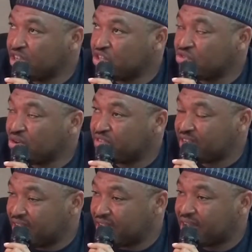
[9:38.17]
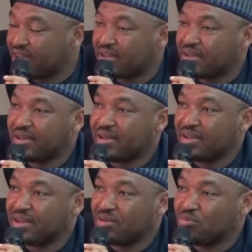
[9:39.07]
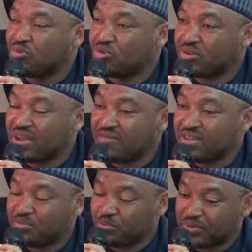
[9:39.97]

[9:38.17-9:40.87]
the issue of Tegina, uh, we want to have it